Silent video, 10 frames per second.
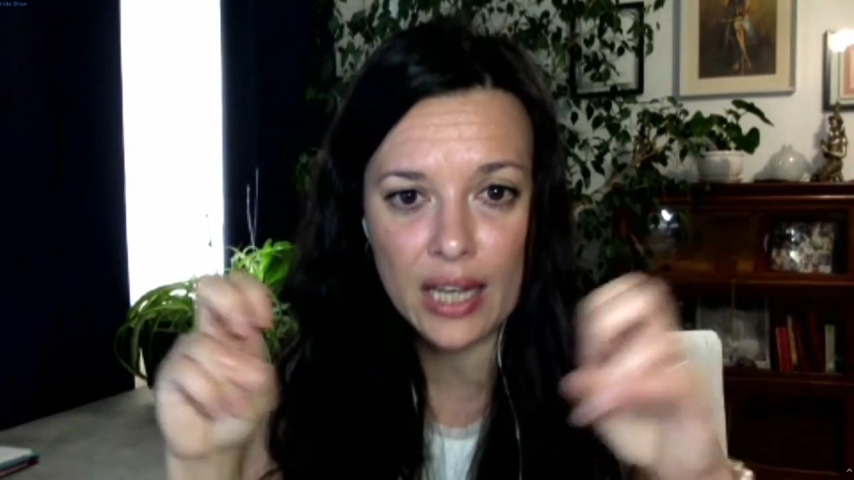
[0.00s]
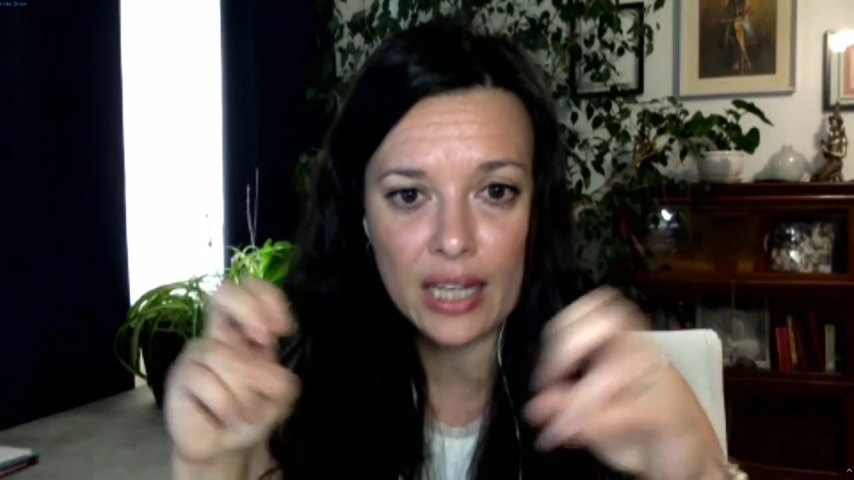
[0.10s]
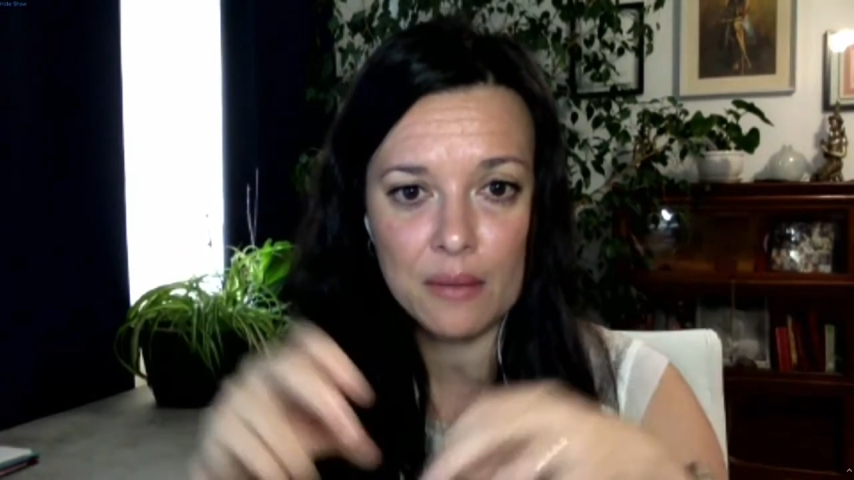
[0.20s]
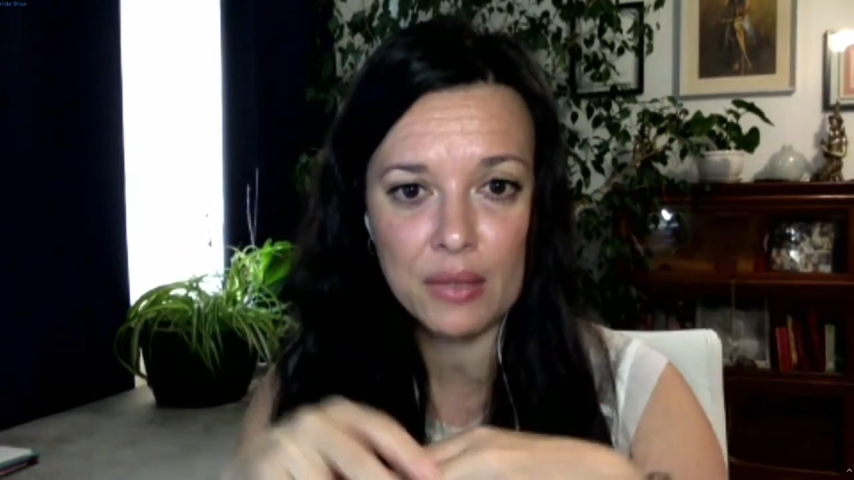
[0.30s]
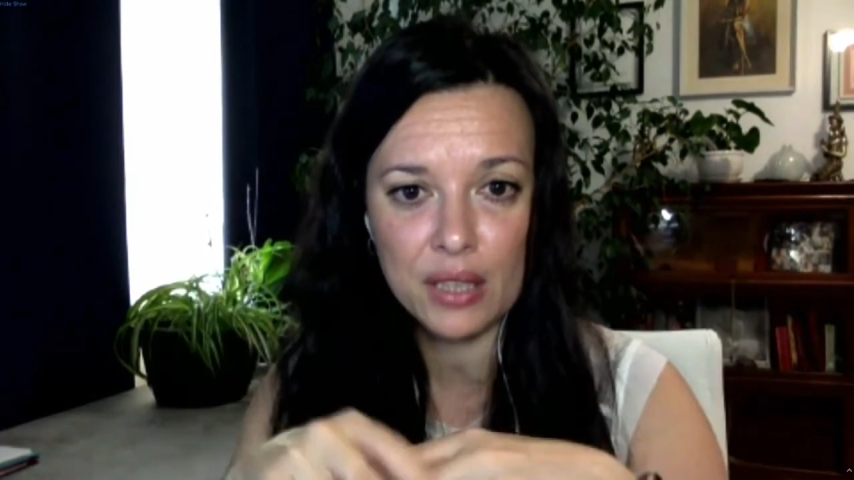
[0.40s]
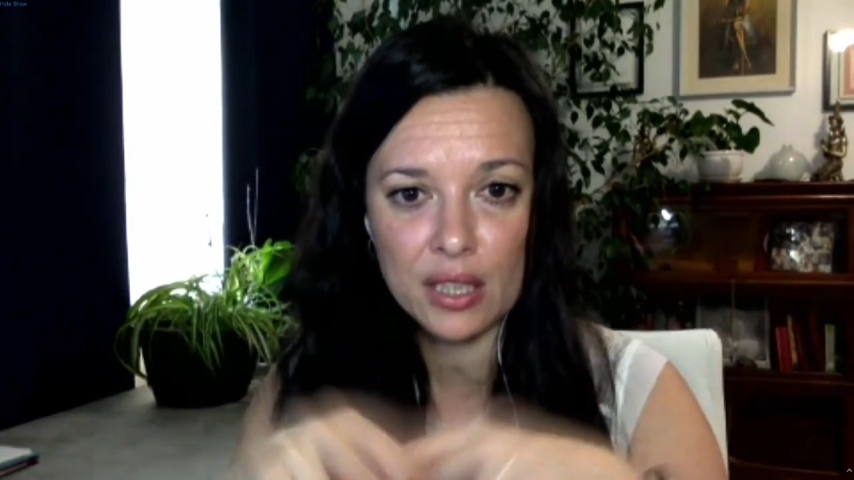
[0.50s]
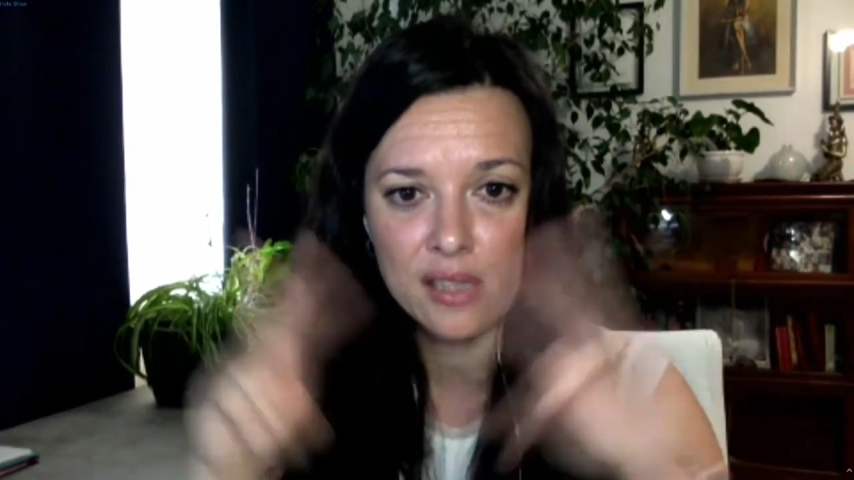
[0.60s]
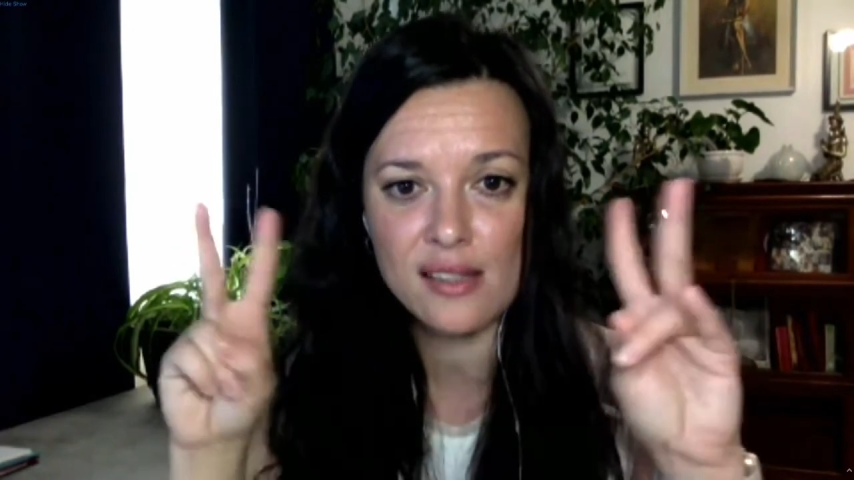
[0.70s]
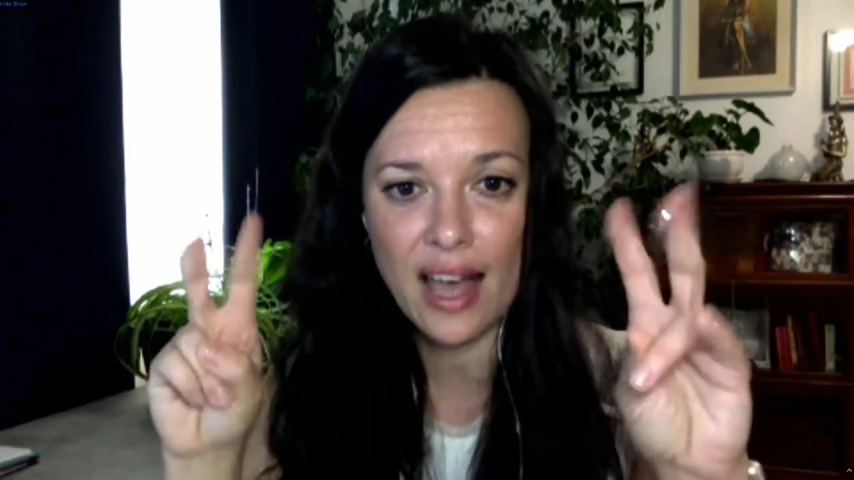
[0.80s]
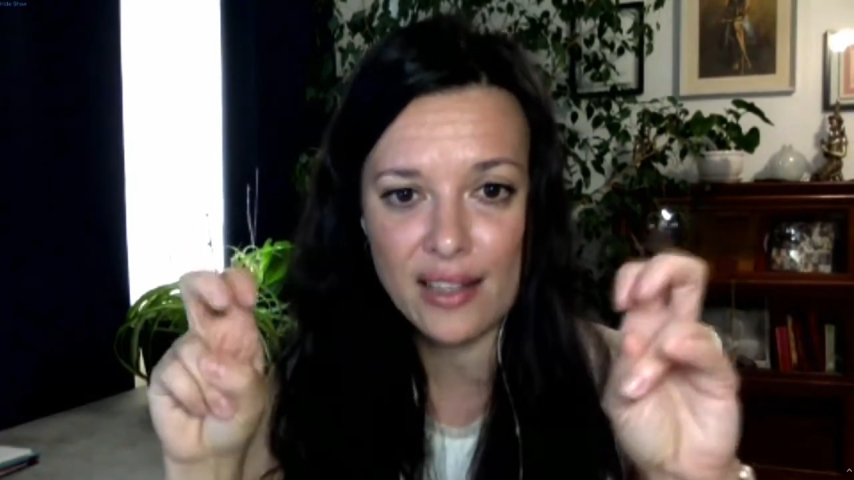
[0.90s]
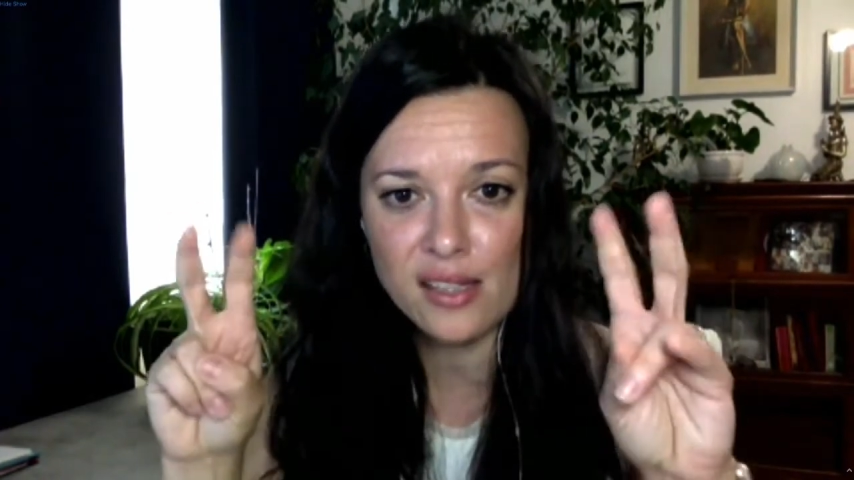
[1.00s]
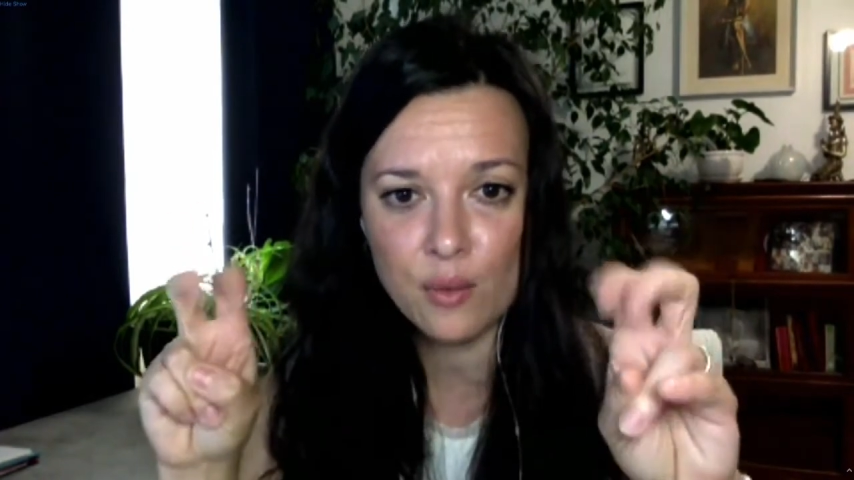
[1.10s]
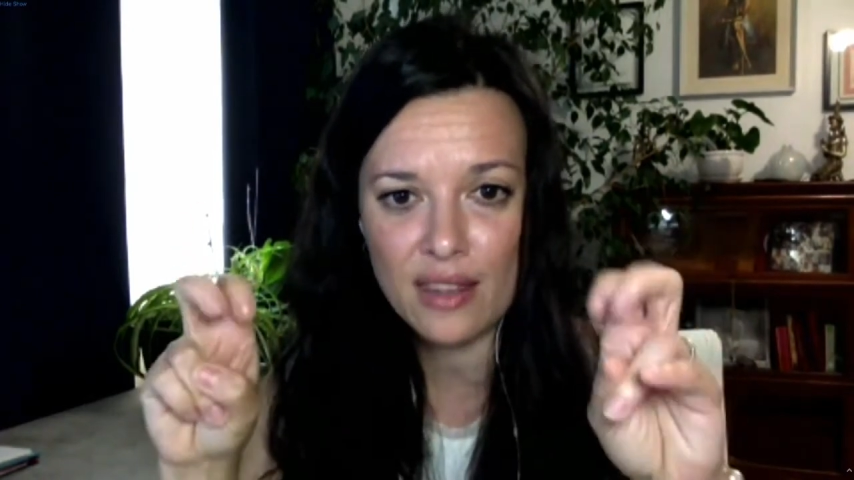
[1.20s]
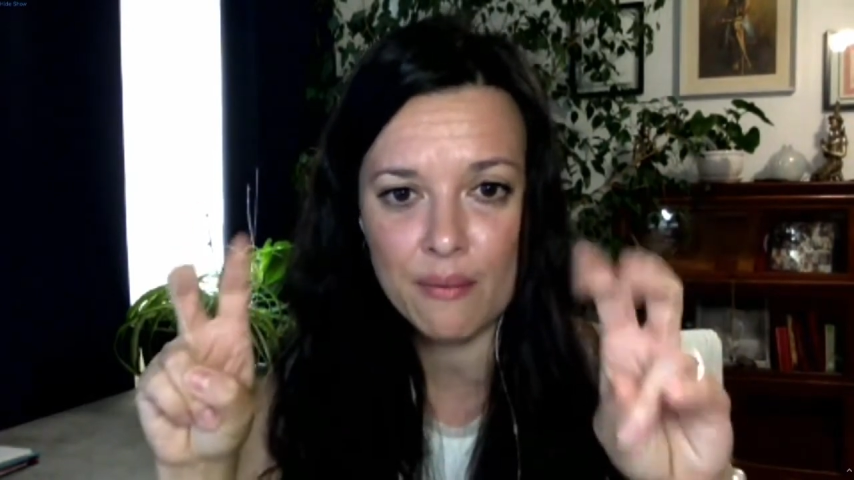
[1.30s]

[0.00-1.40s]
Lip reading: because that's the way that